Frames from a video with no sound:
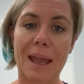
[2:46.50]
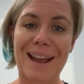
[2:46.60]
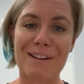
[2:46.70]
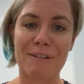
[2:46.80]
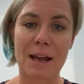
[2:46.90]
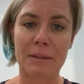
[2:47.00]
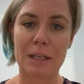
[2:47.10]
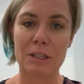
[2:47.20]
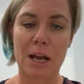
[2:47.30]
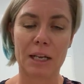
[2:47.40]
around
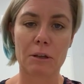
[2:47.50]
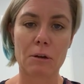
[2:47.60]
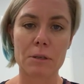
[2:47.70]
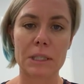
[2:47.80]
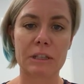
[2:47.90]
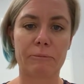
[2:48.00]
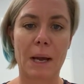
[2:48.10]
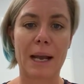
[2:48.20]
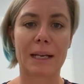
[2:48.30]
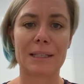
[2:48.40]
their diagnosis of
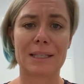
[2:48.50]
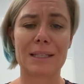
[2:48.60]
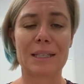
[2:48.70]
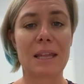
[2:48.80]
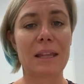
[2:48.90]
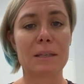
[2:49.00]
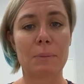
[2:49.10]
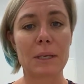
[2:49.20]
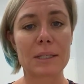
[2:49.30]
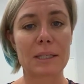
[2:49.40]
Parkinson's, that there's
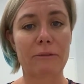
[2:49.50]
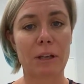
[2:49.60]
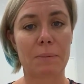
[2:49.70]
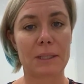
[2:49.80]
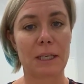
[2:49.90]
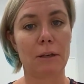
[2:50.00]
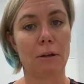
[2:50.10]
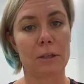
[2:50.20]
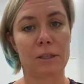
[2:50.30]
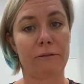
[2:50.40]
been a 70%
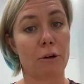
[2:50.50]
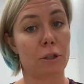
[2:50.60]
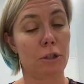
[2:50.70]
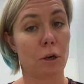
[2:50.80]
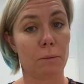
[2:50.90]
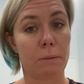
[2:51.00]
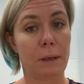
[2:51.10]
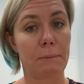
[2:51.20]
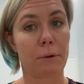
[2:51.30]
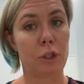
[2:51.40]
loss of those
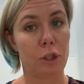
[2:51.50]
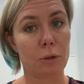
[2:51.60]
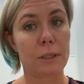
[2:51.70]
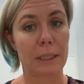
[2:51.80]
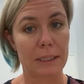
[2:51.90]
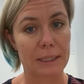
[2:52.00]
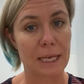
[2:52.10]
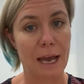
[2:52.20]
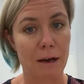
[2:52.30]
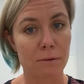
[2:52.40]
dopamine producing
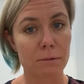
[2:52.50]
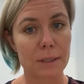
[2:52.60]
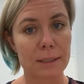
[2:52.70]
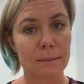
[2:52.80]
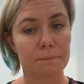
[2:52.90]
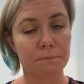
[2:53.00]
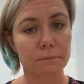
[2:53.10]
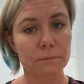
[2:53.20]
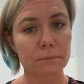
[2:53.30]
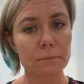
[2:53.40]
cells
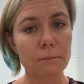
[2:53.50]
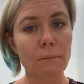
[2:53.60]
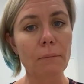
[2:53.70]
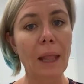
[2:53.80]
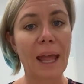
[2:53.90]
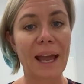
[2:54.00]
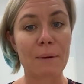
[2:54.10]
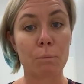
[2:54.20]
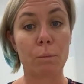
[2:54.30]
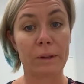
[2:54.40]

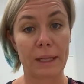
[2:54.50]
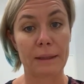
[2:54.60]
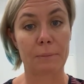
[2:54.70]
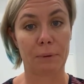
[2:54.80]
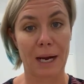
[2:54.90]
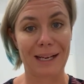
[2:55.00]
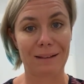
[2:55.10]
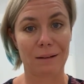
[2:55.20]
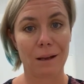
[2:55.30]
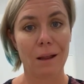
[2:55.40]
within the
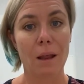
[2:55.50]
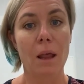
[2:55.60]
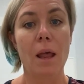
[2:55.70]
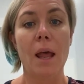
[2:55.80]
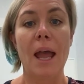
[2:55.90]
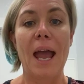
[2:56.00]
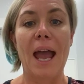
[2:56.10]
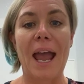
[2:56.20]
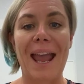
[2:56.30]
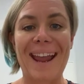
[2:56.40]
brain.
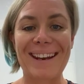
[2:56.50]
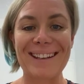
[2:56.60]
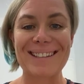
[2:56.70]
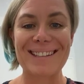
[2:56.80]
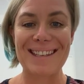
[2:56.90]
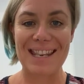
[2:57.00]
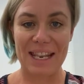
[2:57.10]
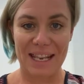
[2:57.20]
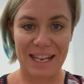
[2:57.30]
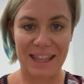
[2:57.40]
And
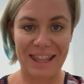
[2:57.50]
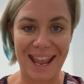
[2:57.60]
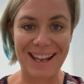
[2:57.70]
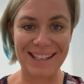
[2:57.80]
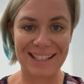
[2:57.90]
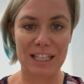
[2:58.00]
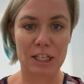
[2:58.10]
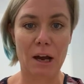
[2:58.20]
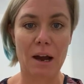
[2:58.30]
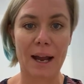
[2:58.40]
that is the
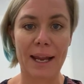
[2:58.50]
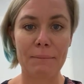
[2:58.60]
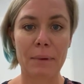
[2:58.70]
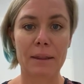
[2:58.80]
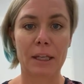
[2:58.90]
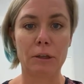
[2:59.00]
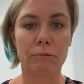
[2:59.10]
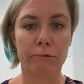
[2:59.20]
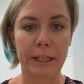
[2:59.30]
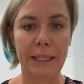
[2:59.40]
time that you
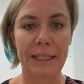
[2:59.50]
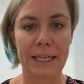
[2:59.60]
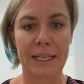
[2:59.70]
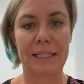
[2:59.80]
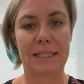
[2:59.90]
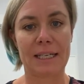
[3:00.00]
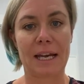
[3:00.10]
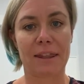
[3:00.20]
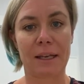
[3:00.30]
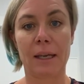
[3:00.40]
really need to
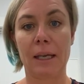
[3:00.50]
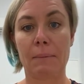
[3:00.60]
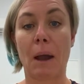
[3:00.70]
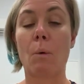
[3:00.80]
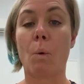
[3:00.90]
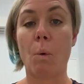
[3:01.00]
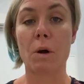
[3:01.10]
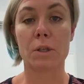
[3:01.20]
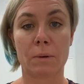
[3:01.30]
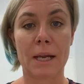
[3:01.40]
start thinking about, well,
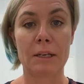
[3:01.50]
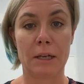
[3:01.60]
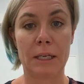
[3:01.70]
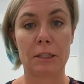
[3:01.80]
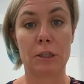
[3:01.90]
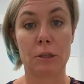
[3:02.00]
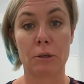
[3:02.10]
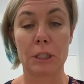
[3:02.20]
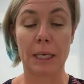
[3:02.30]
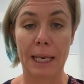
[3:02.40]
what I need to
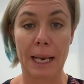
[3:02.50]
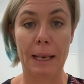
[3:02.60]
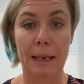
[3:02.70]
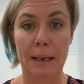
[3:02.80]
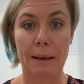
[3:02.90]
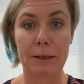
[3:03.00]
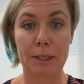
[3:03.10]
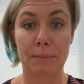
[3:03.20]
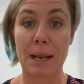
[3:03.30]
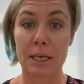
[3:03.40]
do
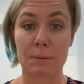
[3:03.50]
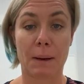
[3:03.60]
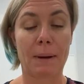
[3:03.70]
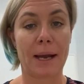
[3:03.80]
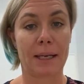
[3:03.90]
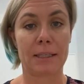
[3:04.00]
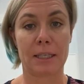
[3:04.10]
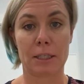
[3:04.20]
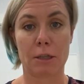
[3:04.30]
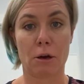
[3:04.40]
to manage my
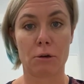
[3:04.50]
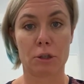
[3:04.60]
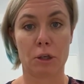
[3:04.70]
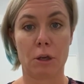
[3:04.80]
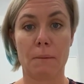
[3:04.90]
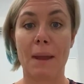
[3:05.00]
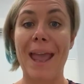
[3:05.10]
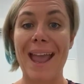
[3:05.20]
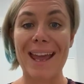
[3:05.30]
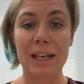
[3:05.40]
Parkinson's long term?
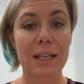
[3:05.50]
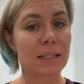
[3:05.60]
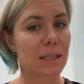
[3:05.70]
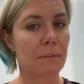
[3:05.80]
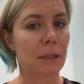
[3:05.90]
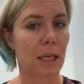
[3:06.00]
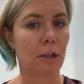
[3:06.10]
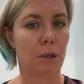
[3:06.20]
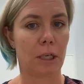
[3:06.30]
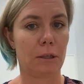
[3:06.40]
And it is something that
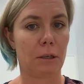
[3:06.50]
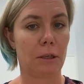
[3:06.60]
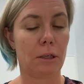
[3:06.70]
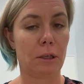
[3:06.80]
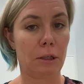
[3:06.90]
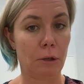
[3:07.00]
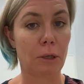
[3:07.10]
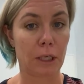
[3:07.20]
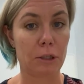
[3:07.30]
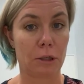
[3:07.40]
you
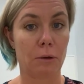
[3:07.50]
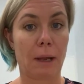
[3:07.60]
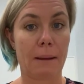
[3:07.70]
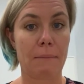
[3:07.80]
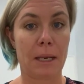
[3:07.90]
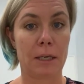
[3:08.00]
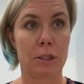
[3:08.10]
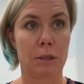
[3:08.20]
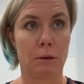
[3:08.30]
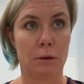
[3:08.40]
can do and
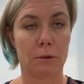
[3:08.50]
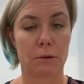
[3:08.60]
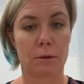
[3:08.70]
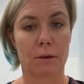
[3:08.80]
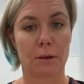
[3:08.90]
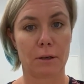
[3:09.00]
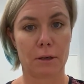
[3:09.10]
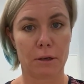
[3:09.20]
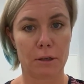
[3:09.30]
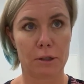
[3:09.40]
manage long
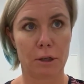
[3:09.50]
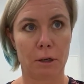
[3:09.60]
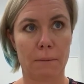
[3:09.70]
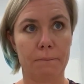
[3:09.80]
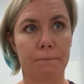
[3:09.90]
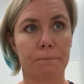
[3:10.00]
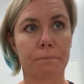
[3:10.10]
term.